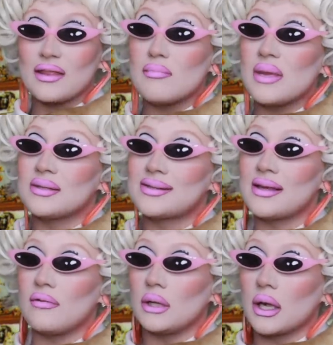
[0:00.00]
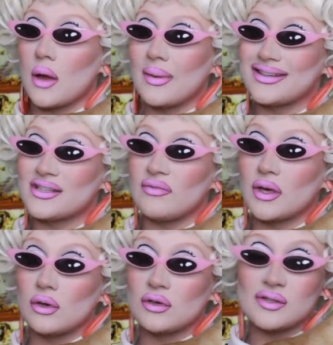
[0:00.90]
I think me and Cyril are going to
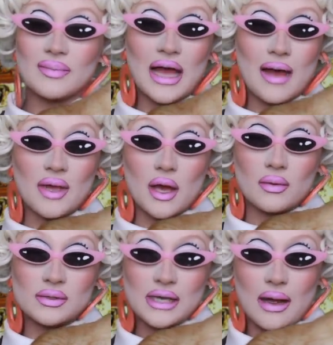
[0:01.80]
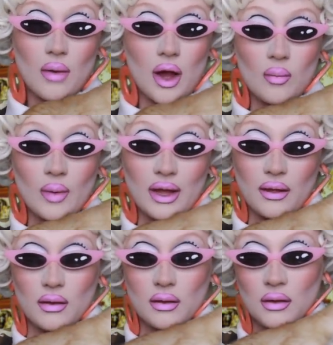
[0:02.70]
record some cameos now, aren't we?
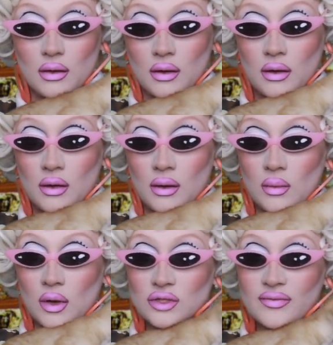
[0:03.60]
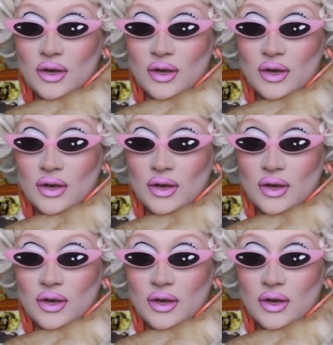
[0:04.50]
Going to